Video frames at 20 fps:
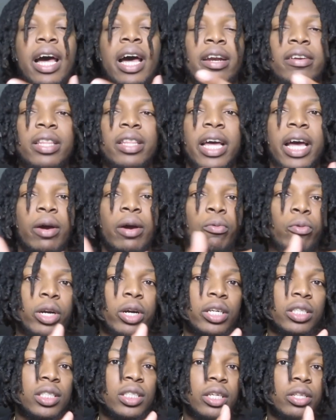out of that,
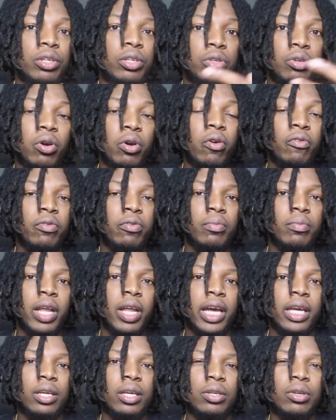where it's either you go from
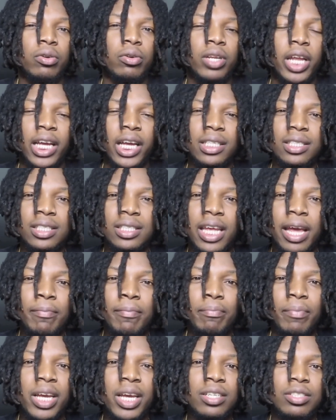like, you know, like
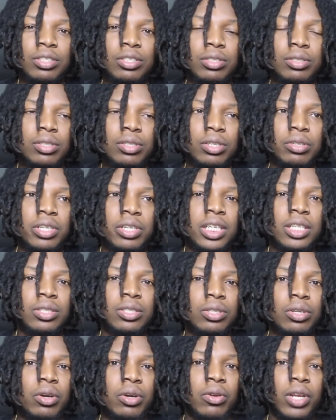STEM based
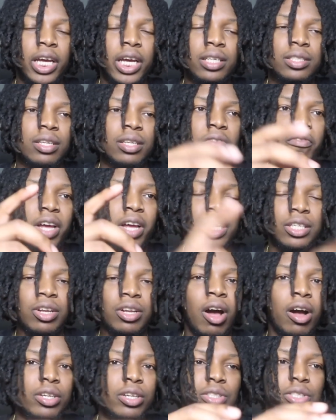degrees, you know, like stuff like
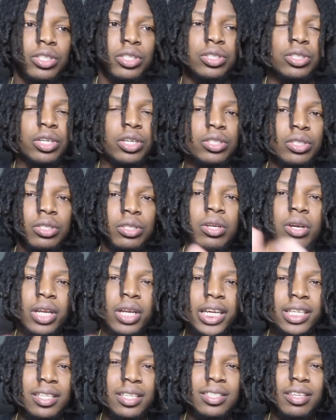doctors, nurses, you know,
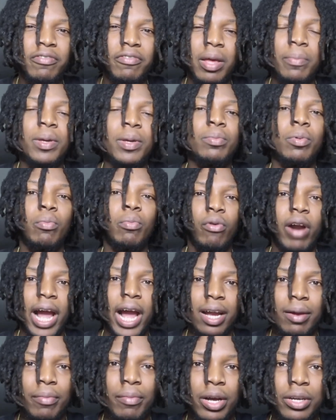like the stuff that people
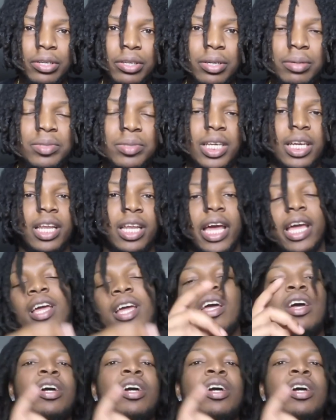brag about, you know what I'm saying, like